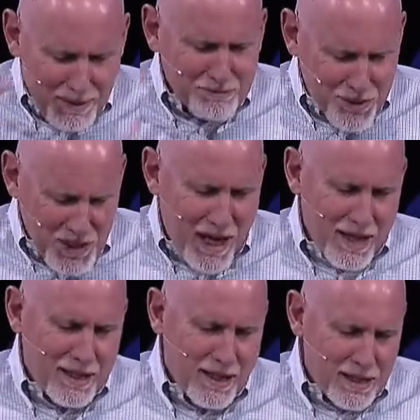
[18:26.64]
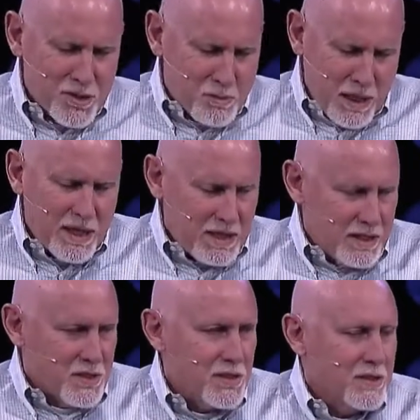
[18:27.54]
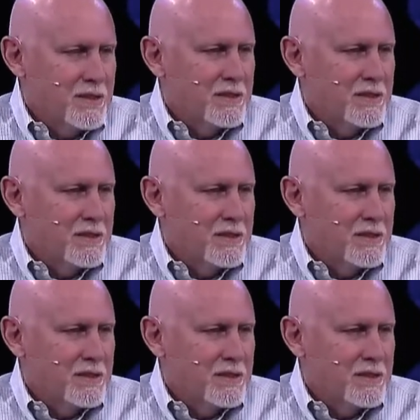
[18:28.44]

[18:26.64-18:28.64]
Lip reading: I'm sad, is pettiness.